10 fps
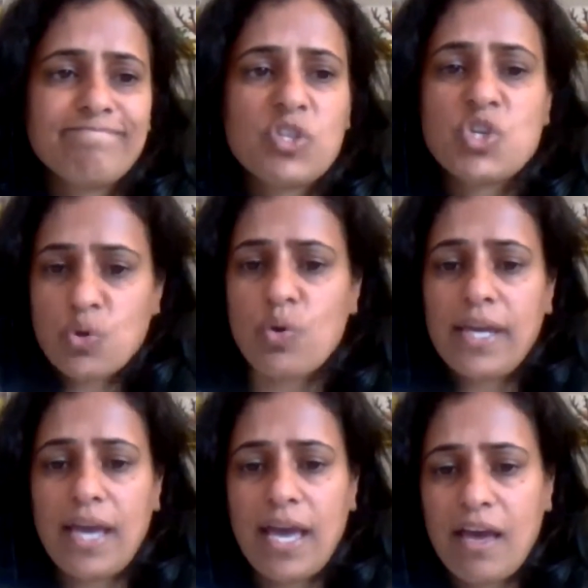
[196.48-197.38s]

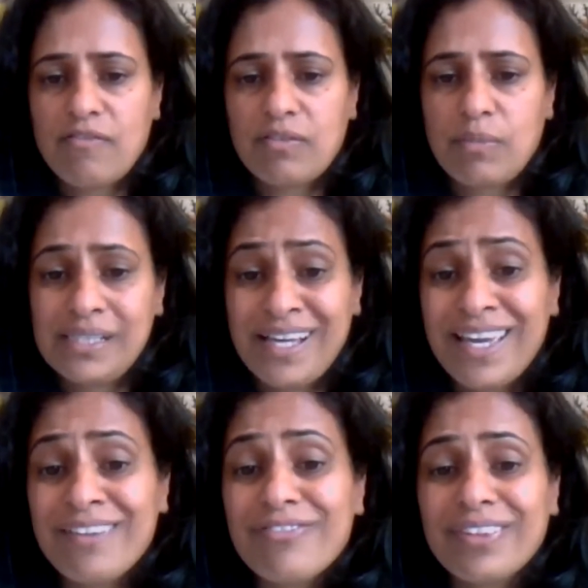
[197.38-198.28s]
joy I have in my
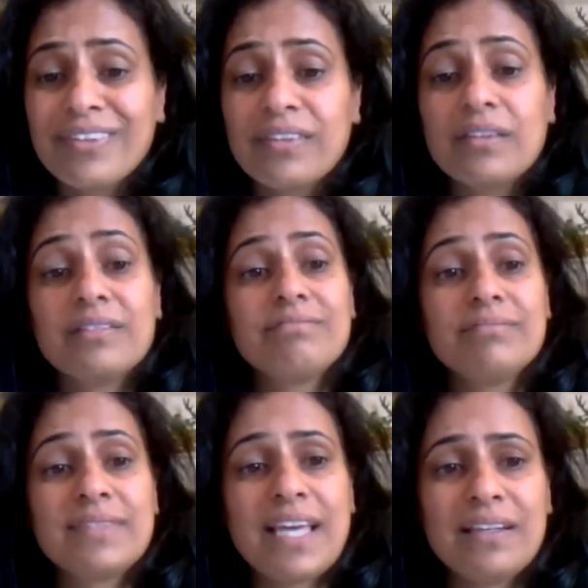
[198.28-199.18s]
life, and
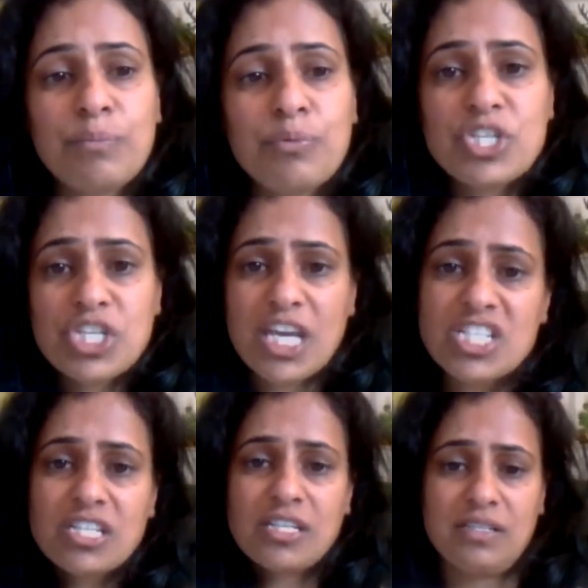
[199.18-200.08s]
that
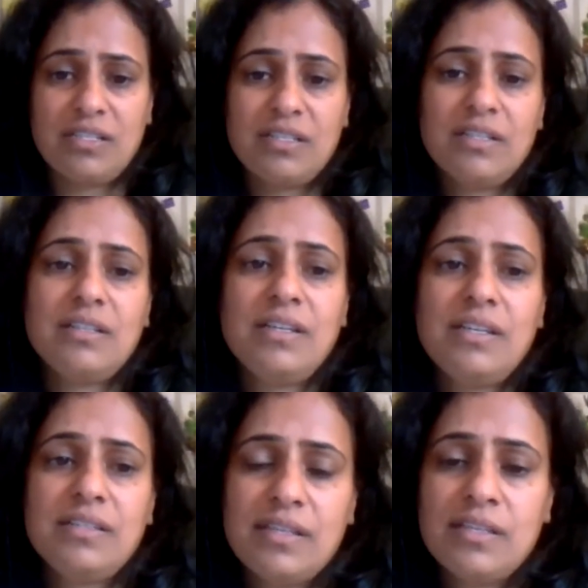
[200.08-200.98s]
appreciation
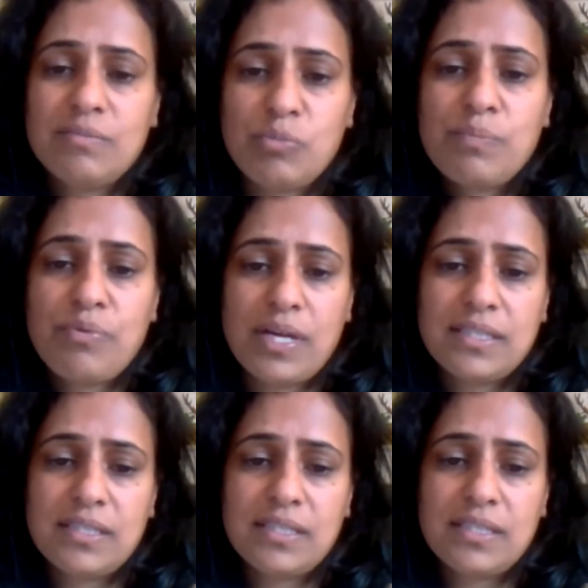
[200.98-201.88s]
is more
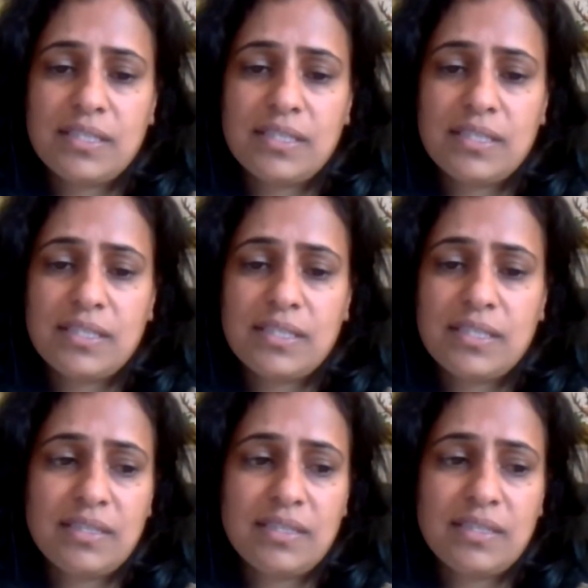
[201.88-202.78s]
present
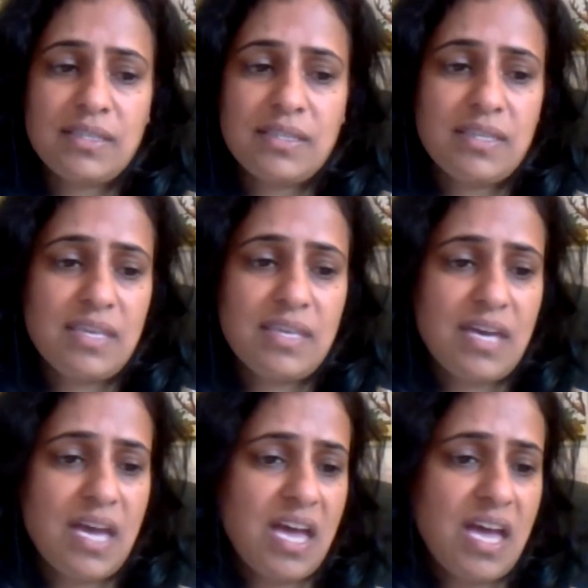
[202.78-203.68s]
than
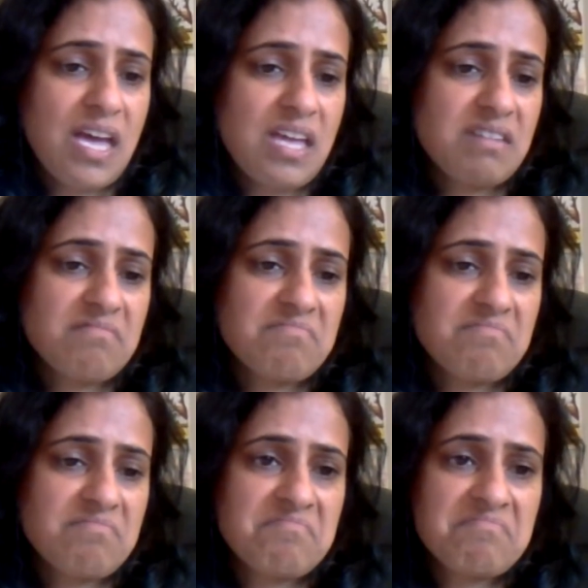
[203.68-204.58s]
all the
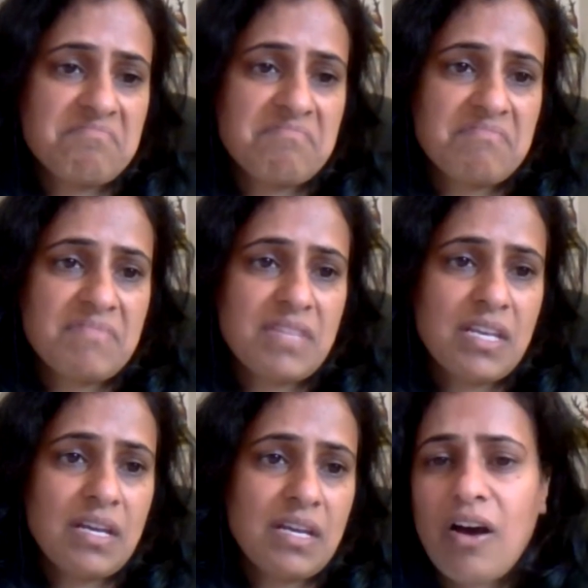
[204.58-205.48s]
things that I didn't do
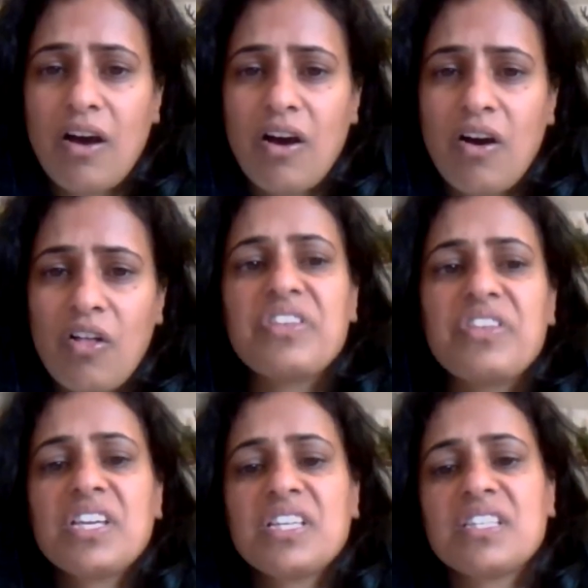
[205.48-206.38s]
right. Like
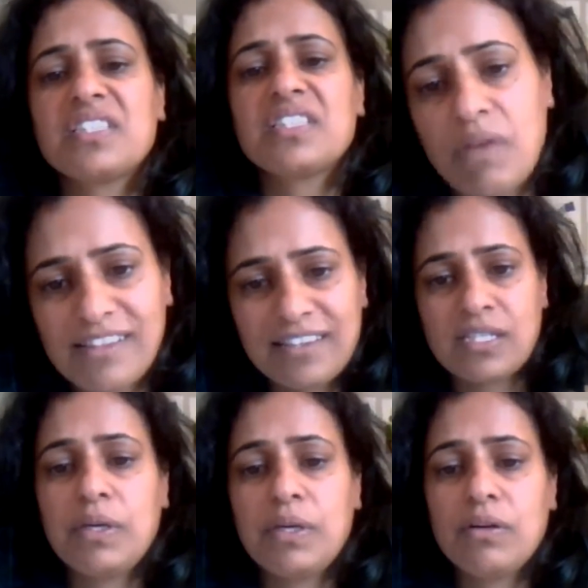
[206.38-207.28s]
that's just
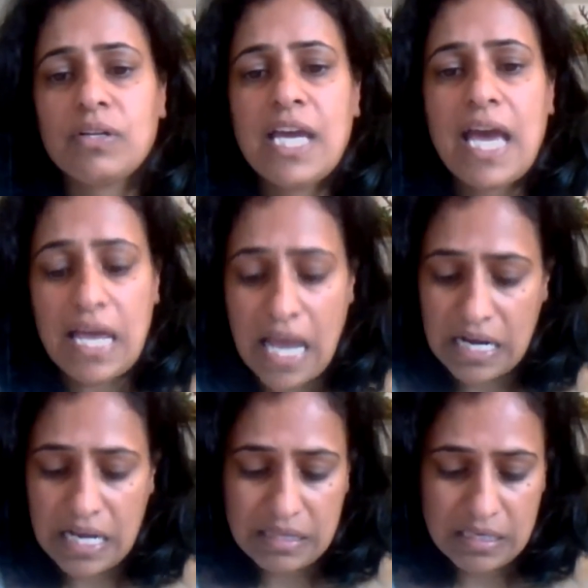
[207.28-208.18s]
disappeared. And I
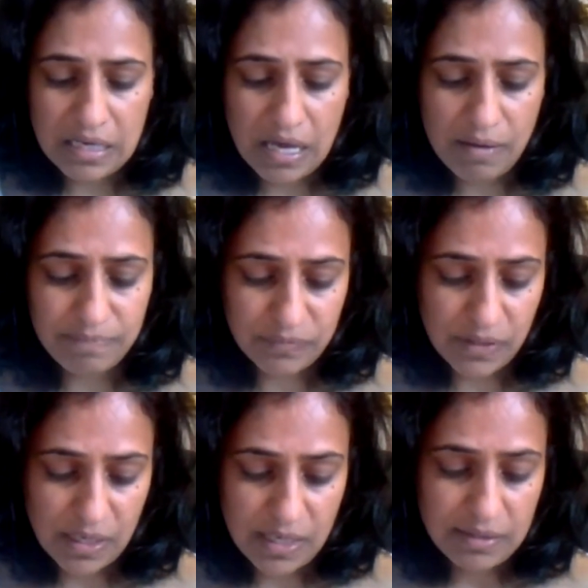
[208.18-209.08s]
think
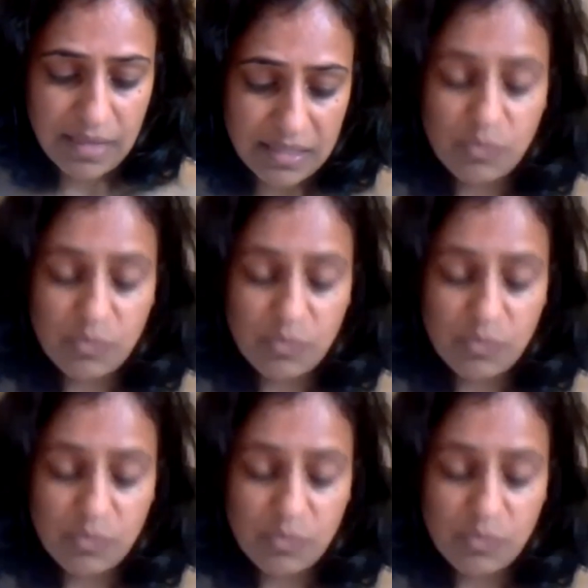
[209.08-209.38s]
that's